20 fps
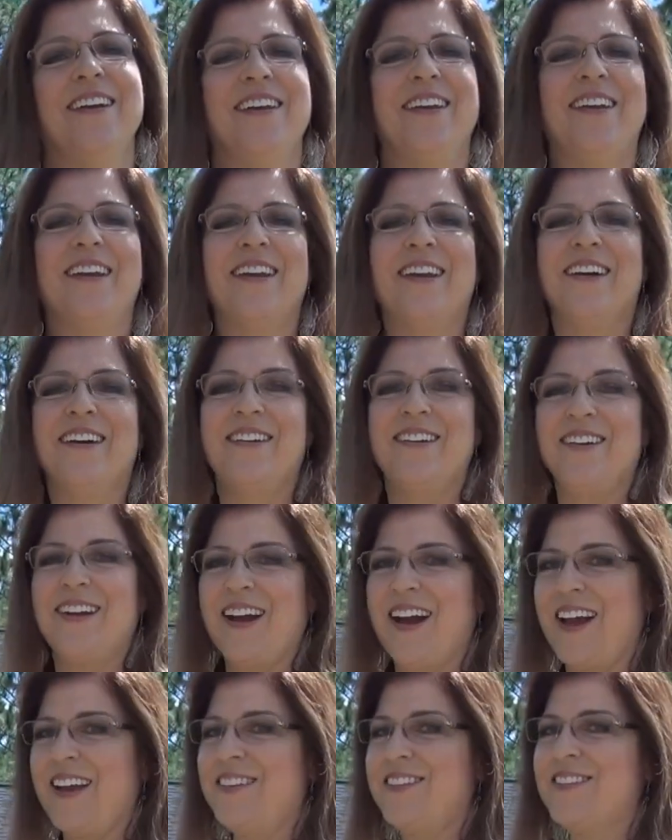You know,
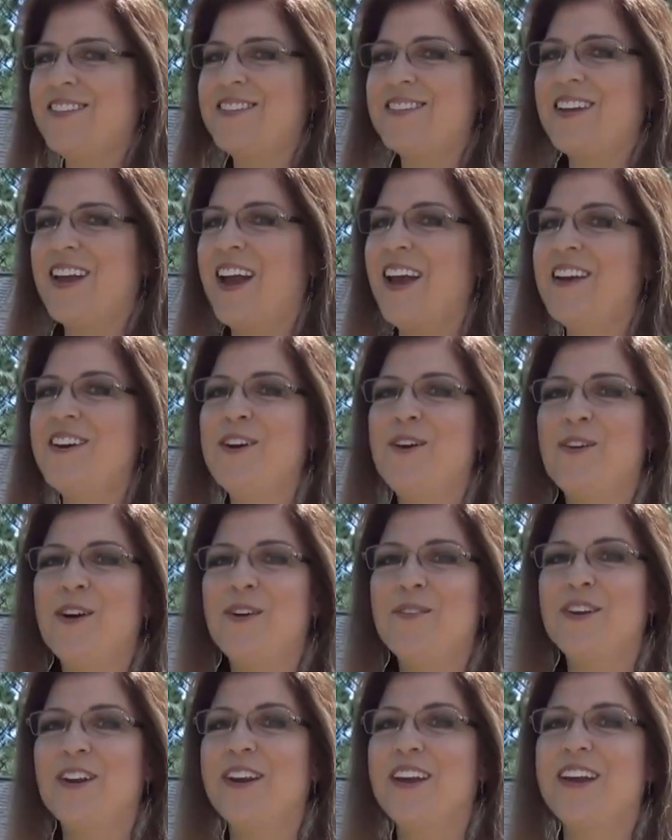I know
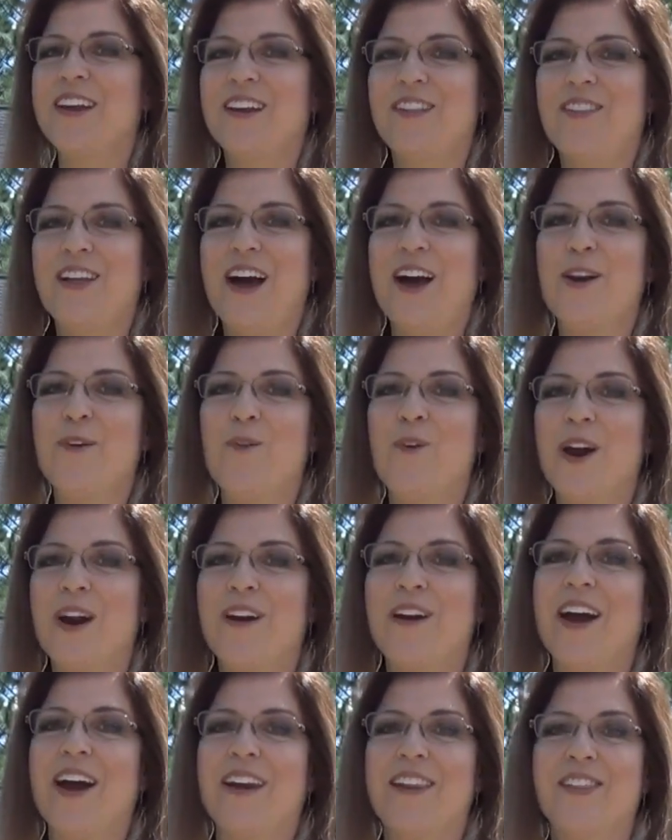I'm going to get a lot of wear
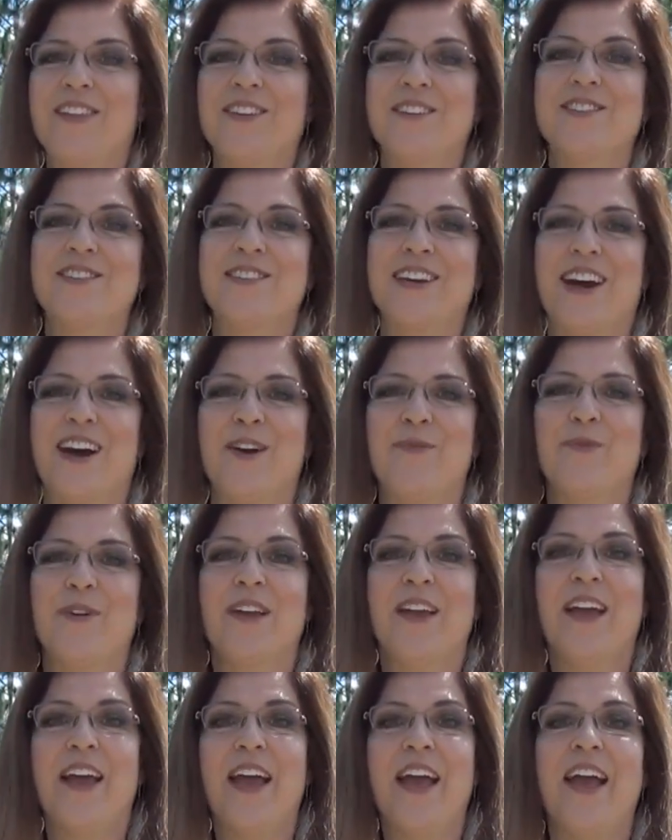out of this top,
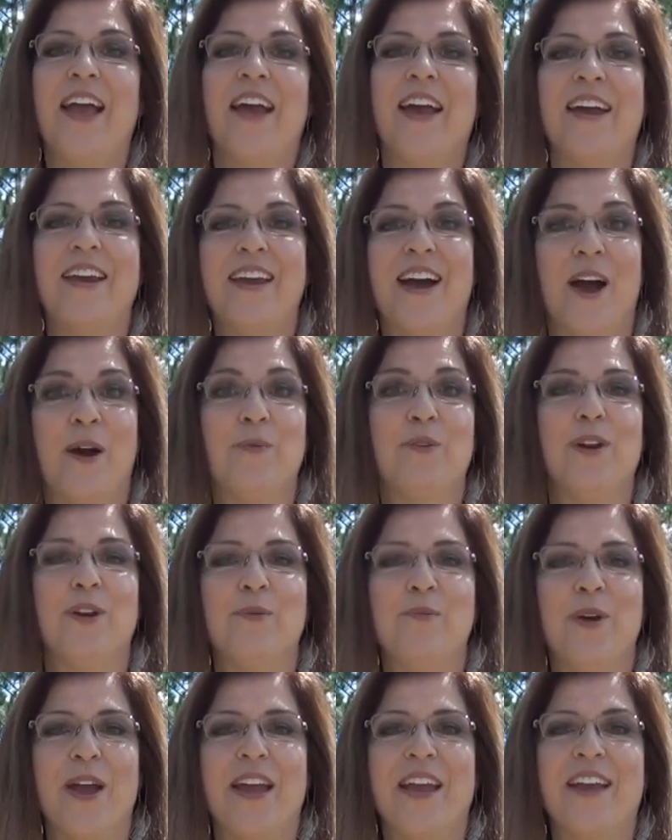and I'm going to
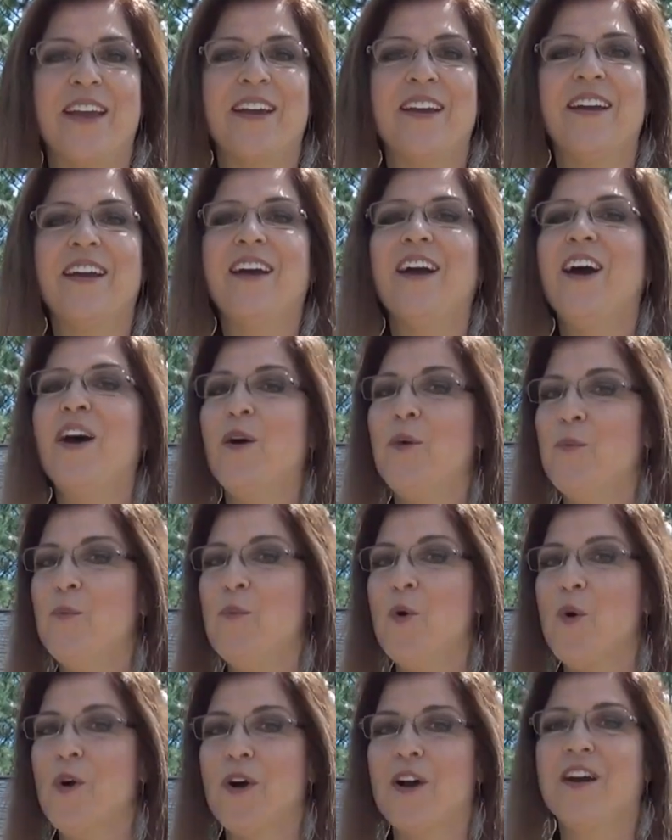make
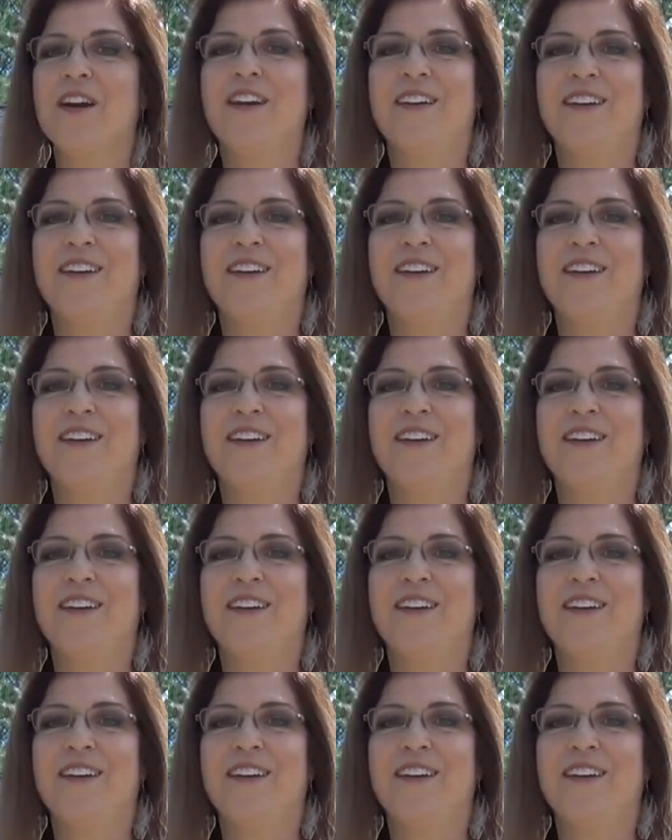more.